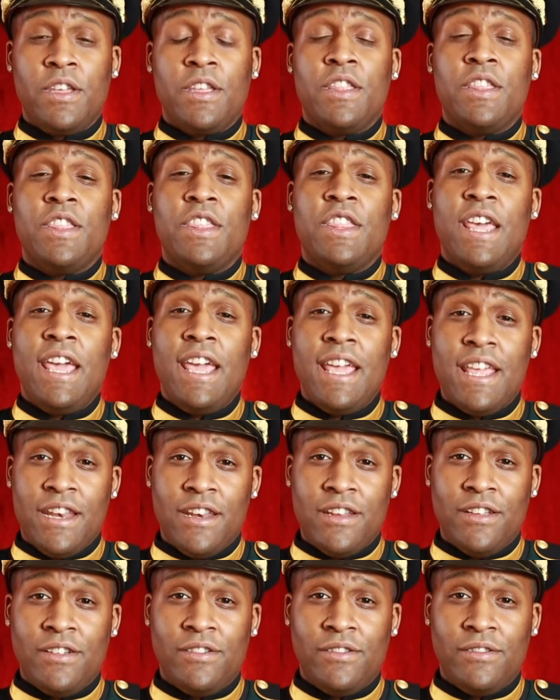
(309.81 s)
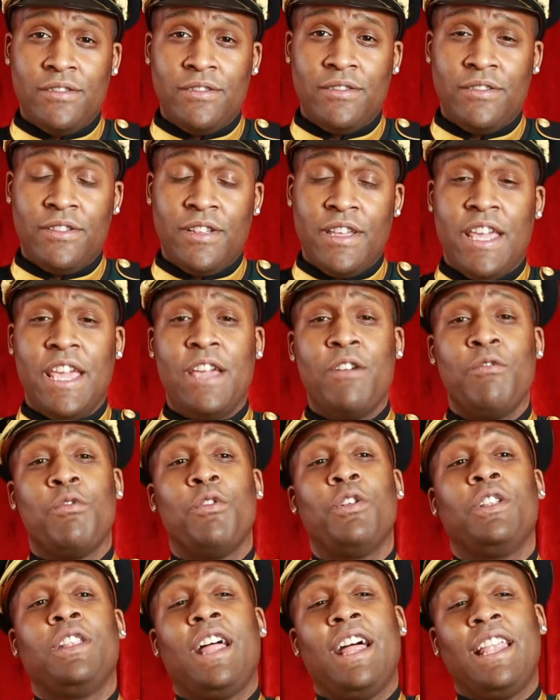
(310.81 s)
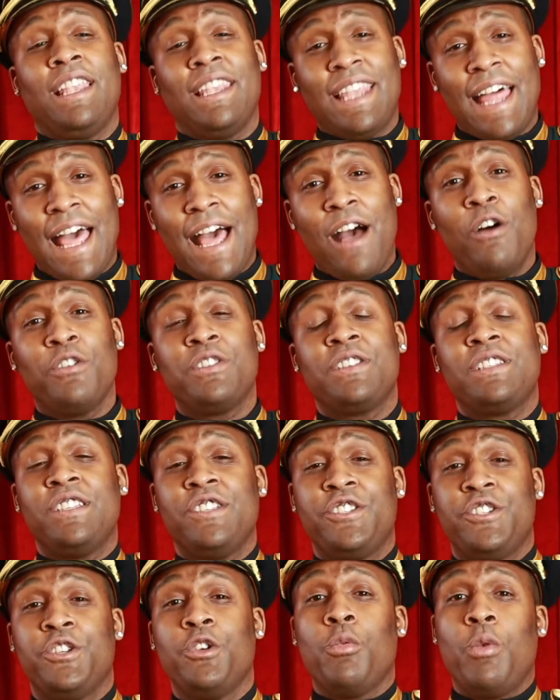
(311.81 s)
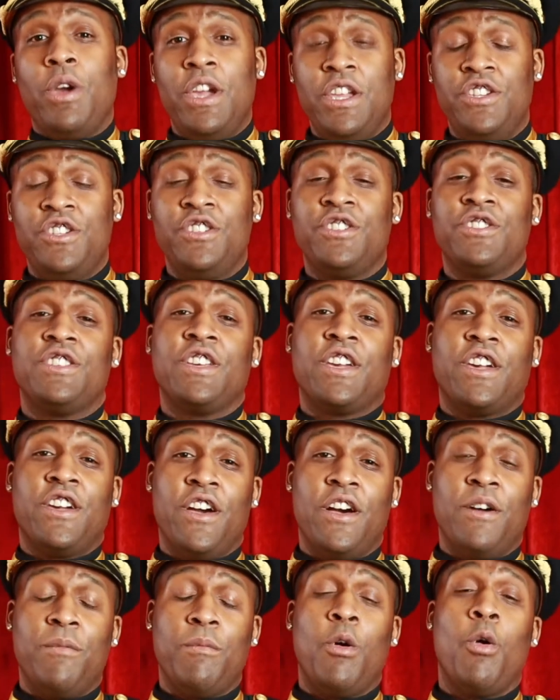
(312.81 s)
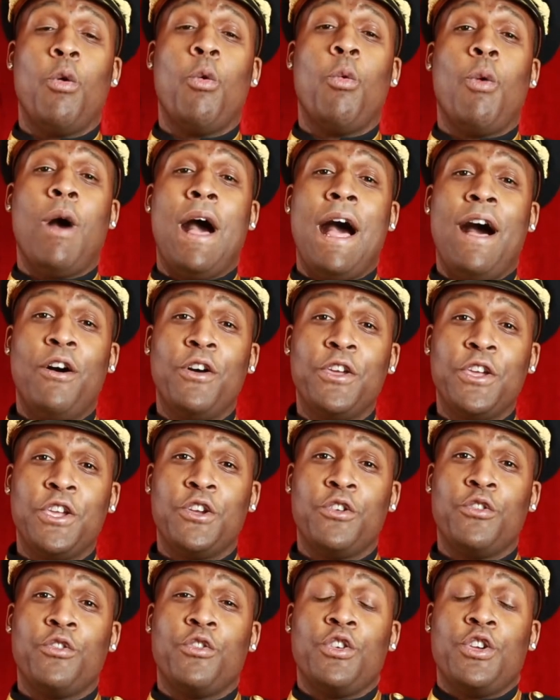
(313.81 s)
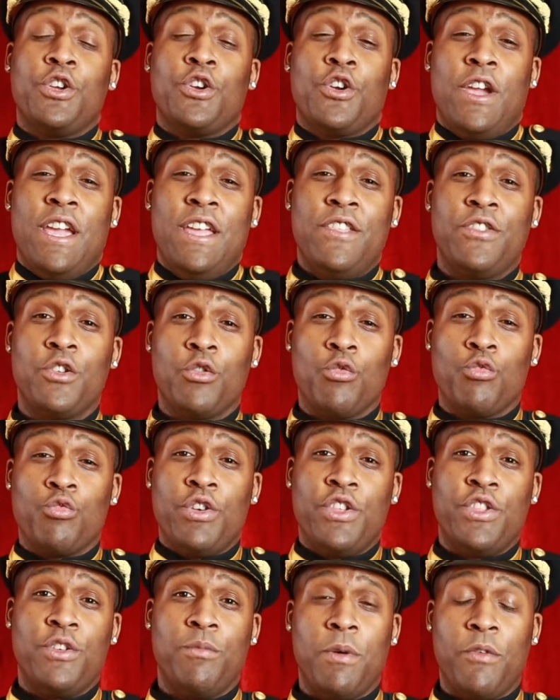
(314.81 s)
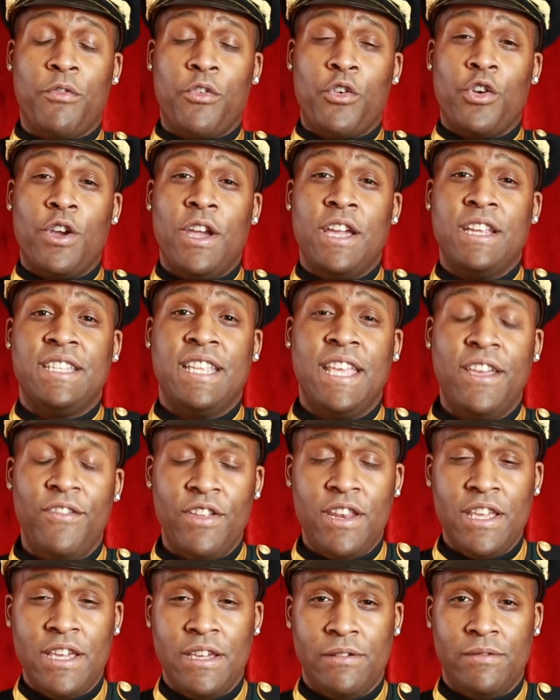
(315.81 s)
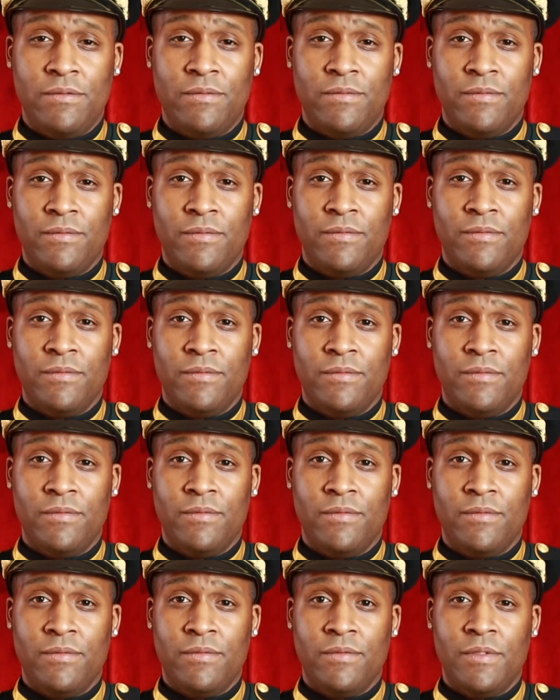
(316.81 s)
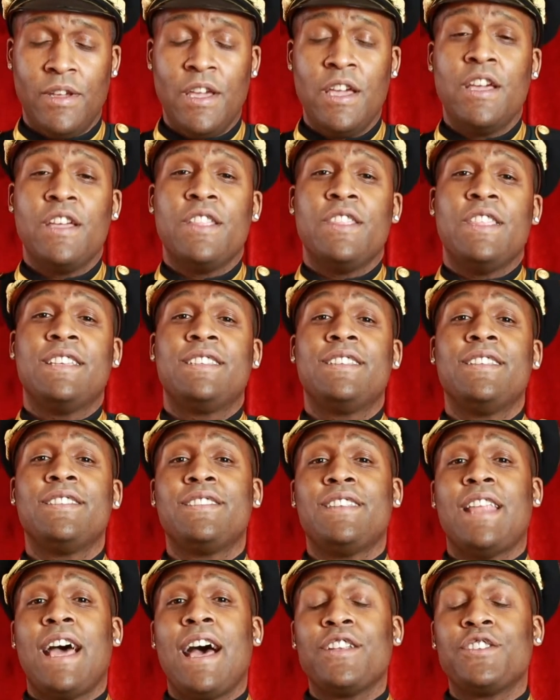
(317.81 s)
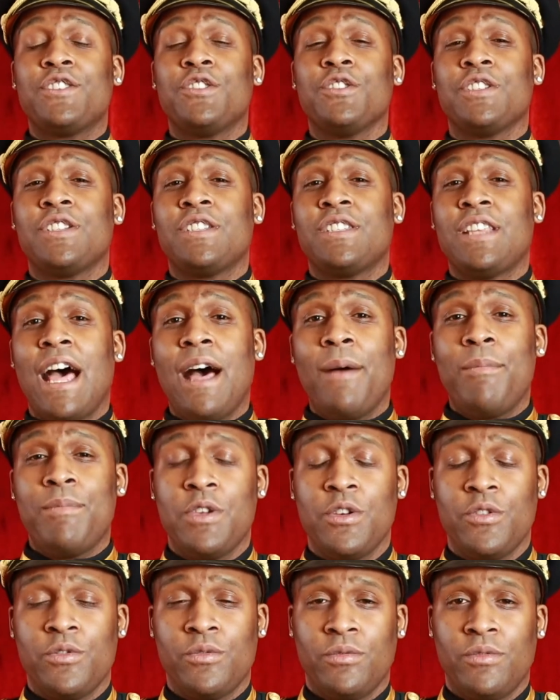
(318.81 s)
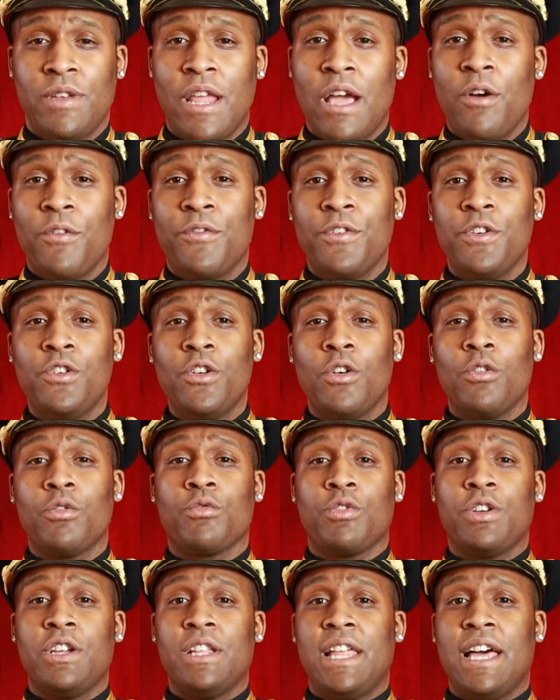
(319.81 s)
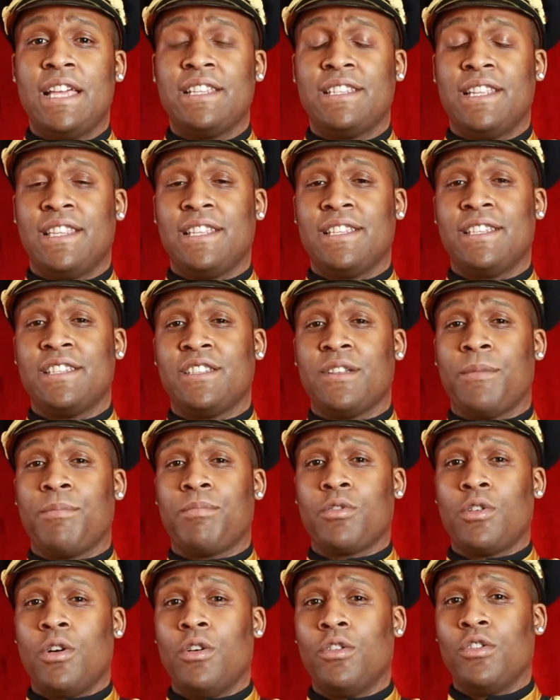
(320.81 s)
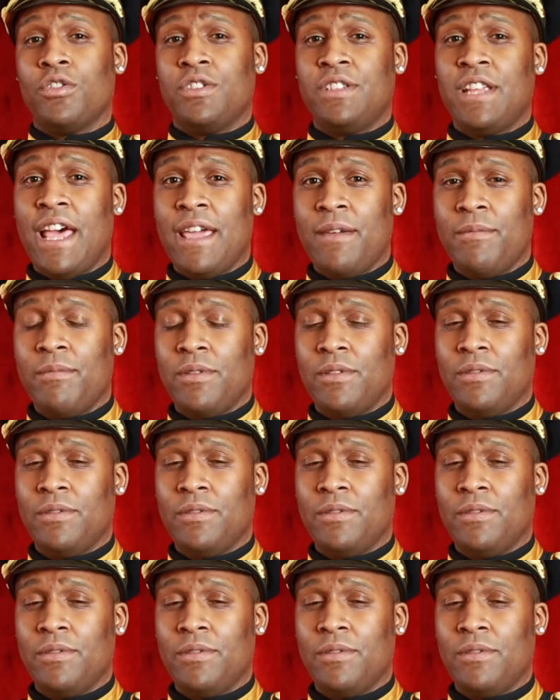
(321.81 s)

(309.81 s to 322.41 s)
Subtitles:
Then he will allow situations to come while you're in the rhythm of creativity. This is not to stop you. Now, if you don't realize that this is a prototype,